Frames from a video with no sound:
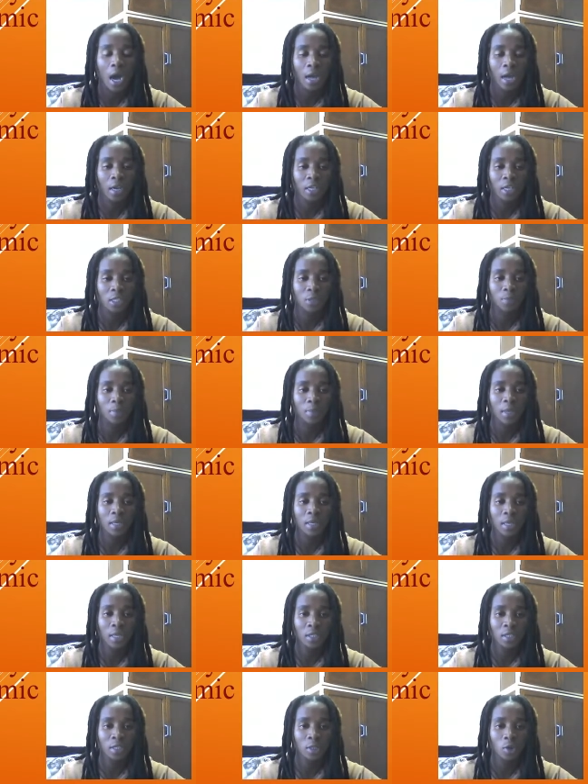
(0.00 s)
I'll
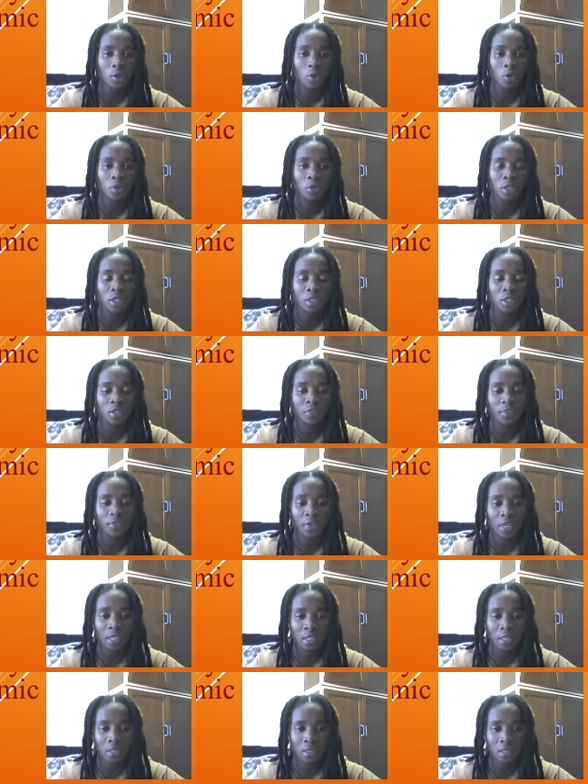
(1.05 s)
explain later on the
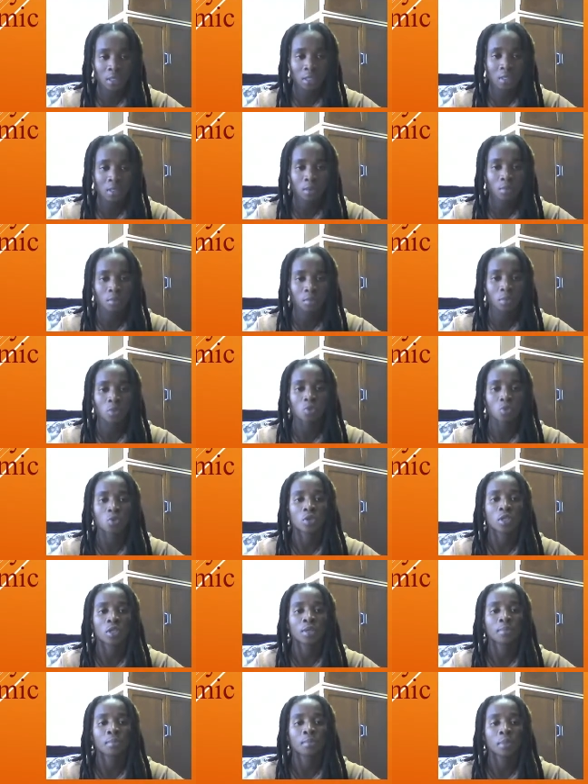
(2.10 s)
difference
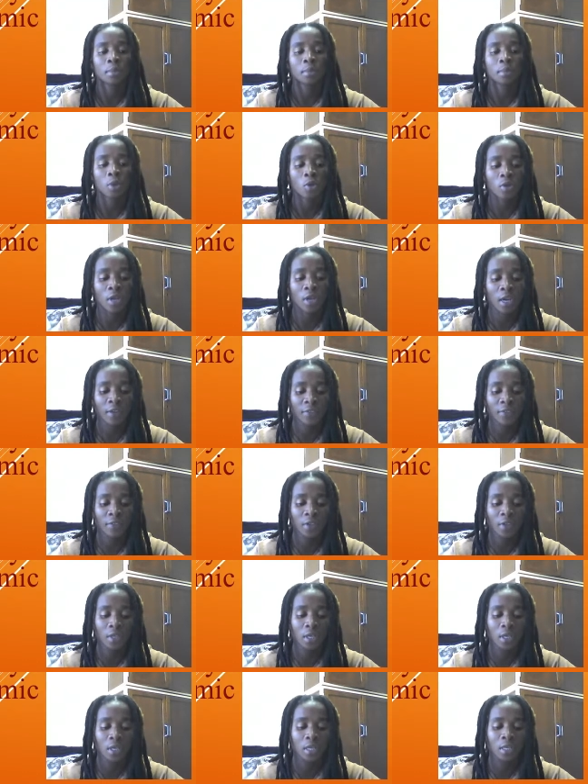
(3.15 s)
between
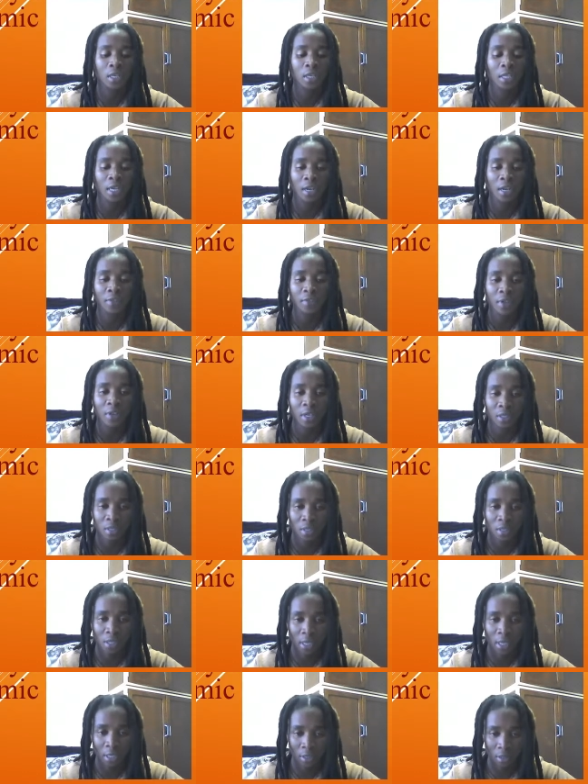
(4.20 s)
bibliography and a
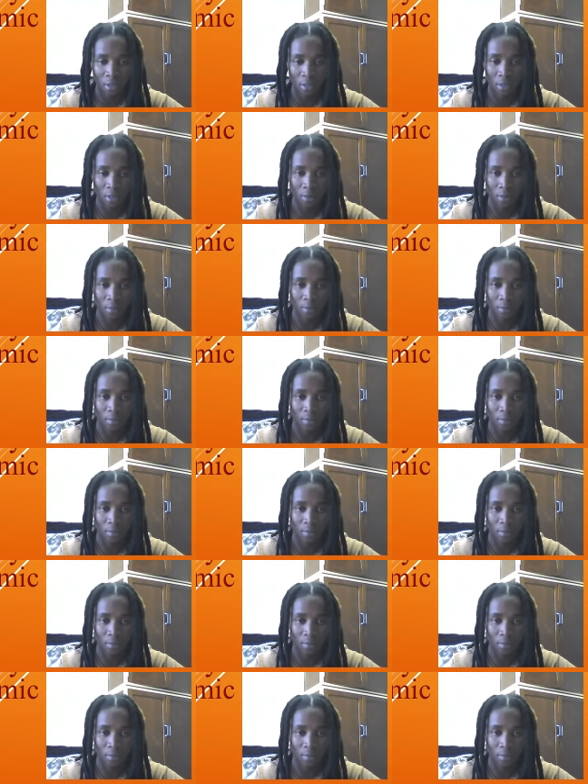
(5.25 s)
reference list.